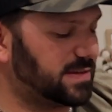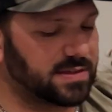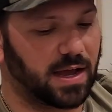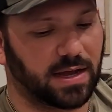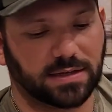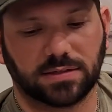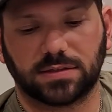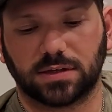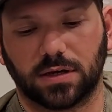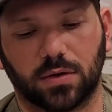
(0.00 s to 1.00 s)
size.
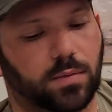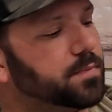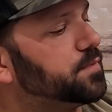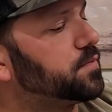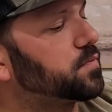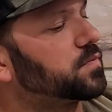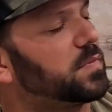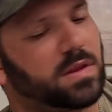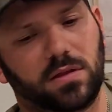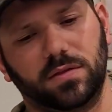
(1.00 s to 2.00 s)
So
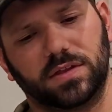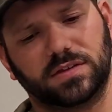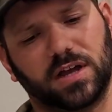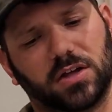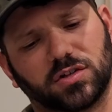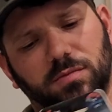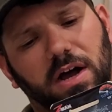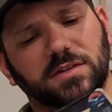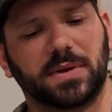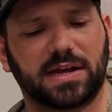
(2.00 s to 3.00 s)
this color is
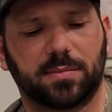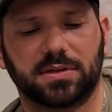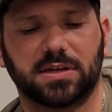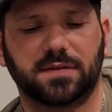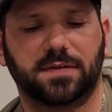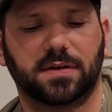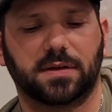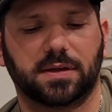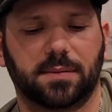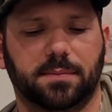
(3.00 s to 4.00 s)
mossback, I believe.
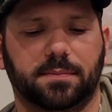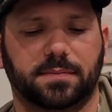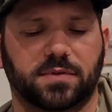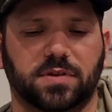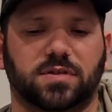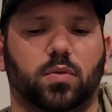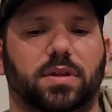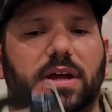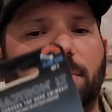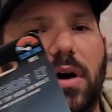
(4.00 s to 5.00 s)
Yep. So this is the one
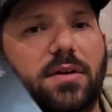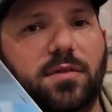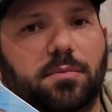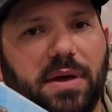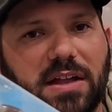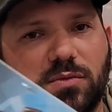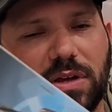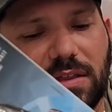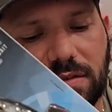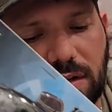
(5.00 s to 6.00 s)
I bought from Betts. We
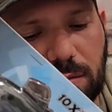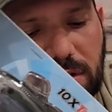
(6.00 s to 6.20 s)
got these a couple